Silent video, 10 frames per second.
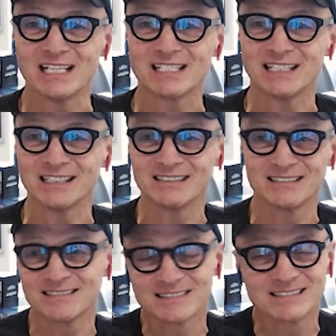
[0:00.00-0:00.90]
to
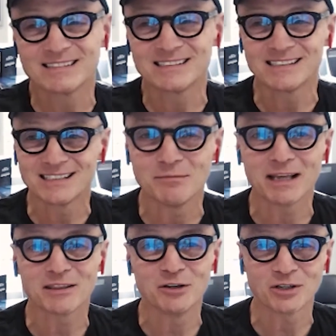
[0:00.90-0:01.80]

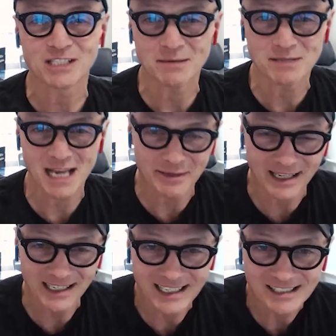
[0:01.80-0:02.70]
make the New York Times happy, I
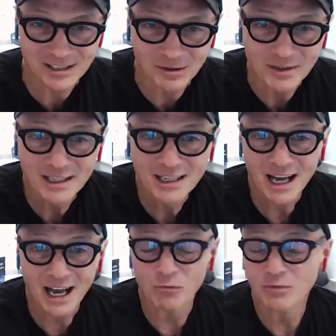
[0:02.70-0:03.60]
guess. So
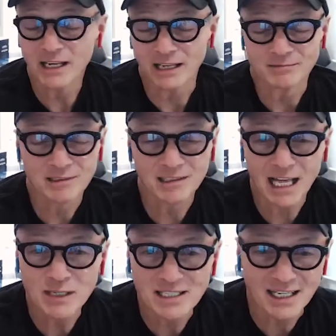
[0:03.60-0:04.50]
again, glad
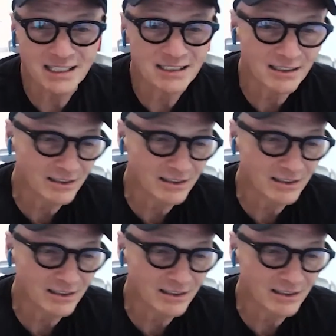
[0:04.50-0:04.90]
we did it.